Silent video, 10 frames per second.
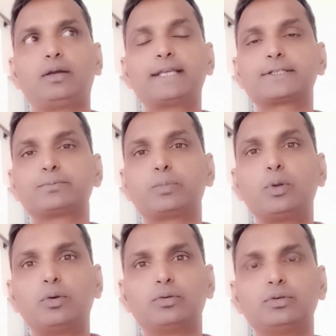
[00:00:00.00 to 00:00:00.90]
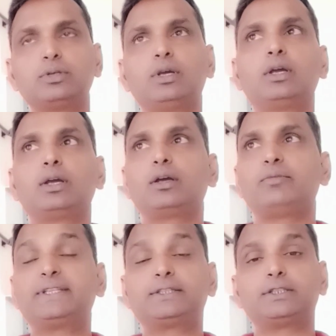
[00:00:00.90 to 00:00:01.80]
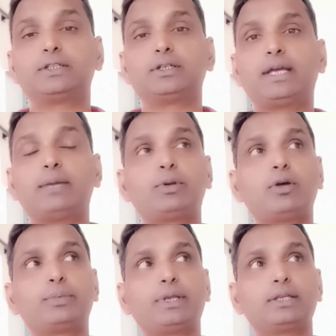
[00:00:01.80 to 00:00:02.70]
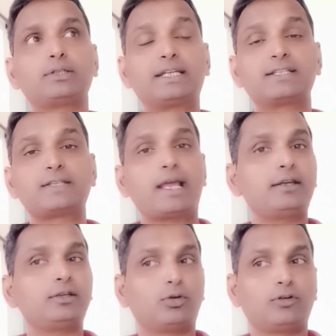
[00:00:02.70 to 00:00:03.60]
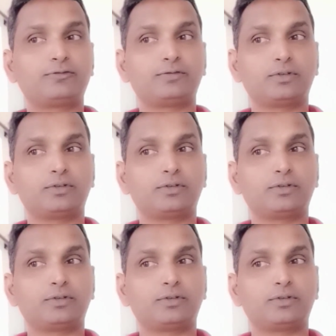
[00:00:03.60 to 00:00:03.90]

explored with appropriate understanding of